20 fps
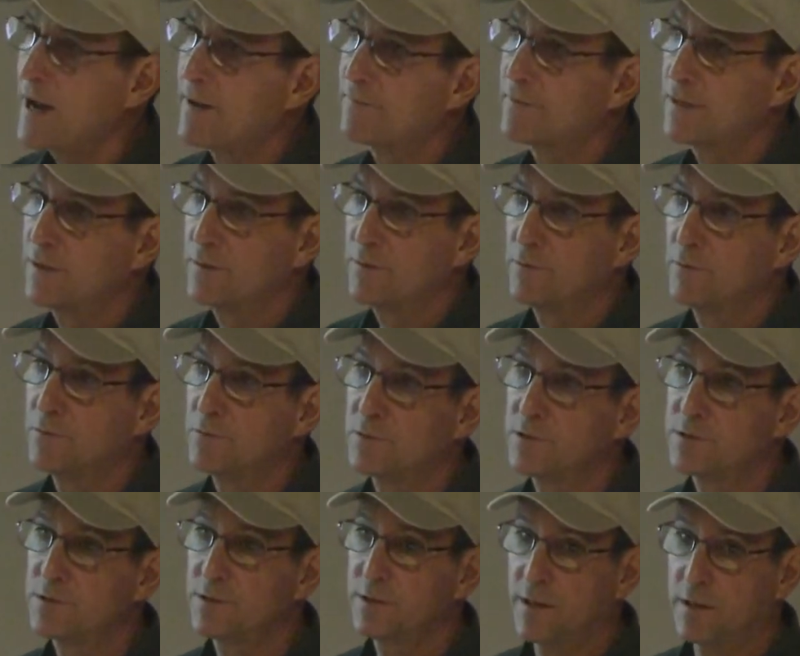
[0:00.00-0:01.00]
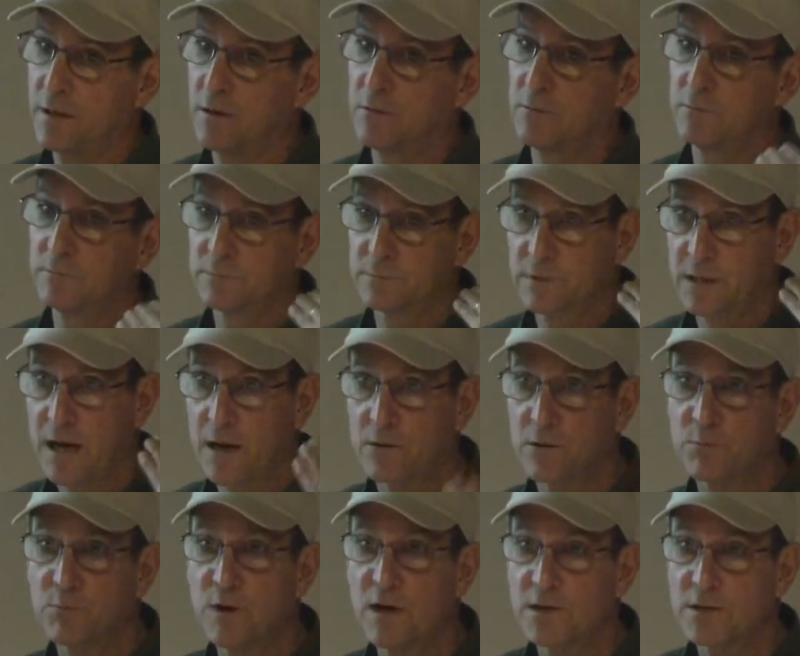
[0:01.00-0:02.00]
have to use, you know,
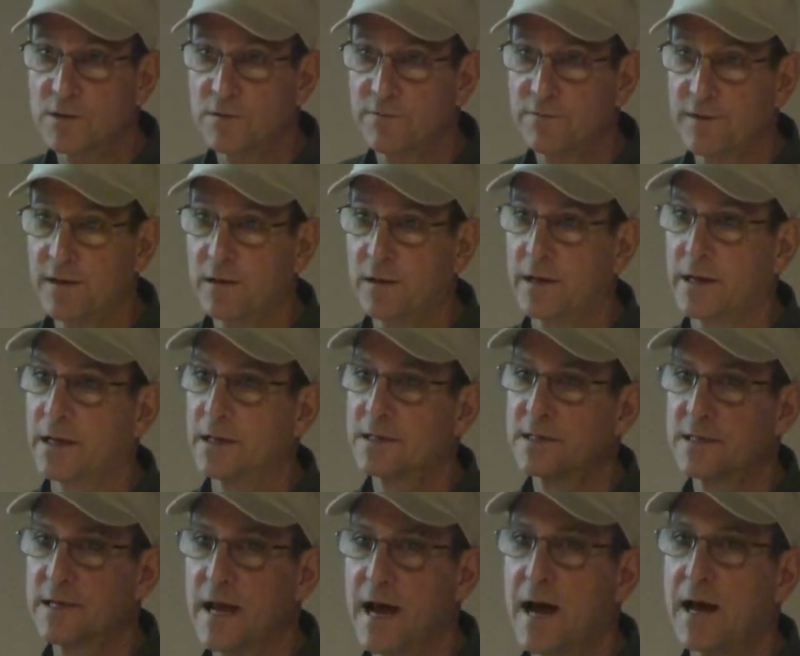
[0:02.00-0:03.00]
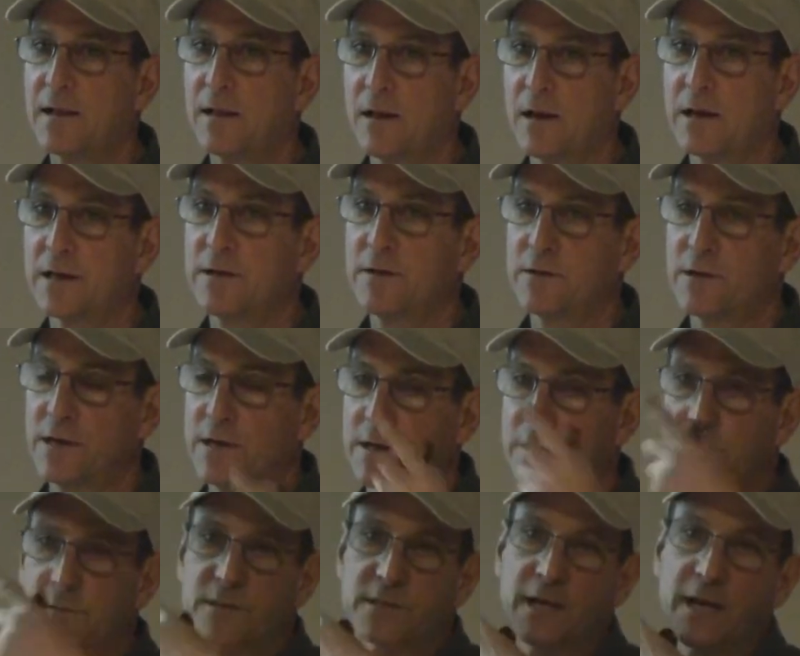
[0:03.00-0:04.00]
counter pressure filling. It's not like you can
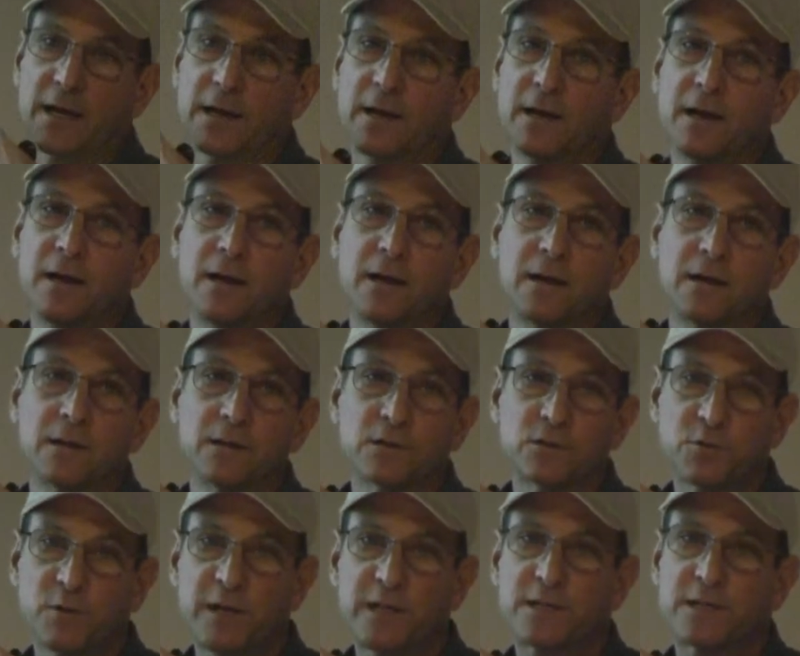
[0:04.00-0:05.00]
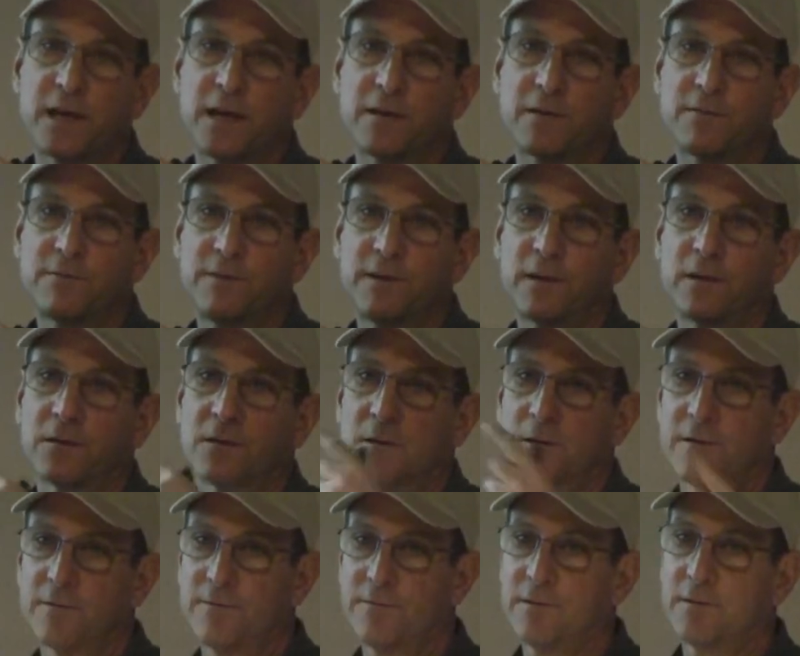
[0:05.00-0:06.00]
use that sweet cider
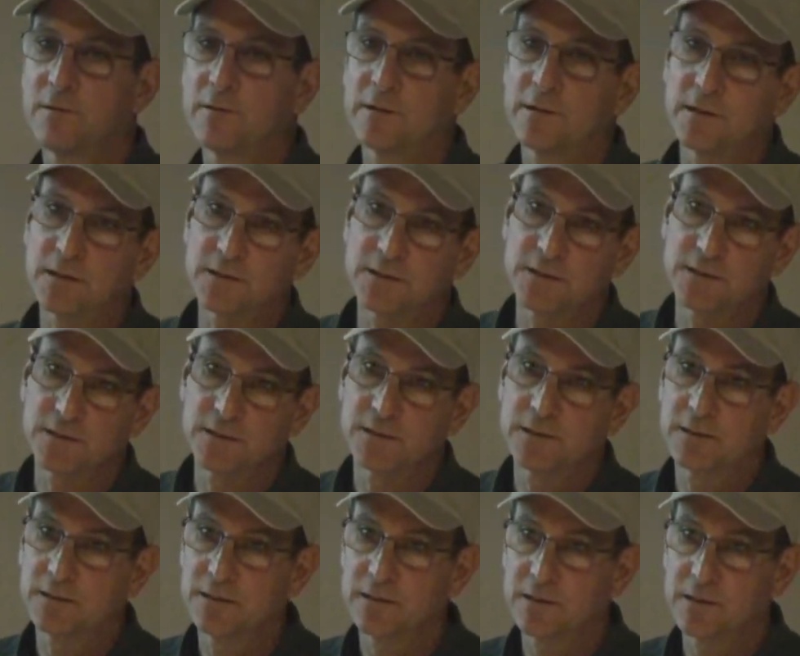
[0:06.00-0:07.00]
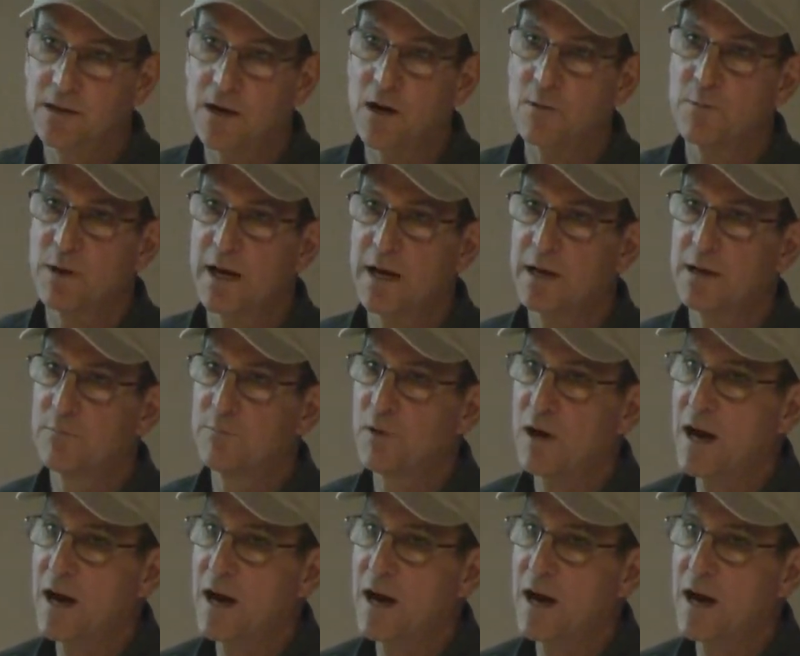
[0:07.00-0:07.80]
filler to fill this carbonated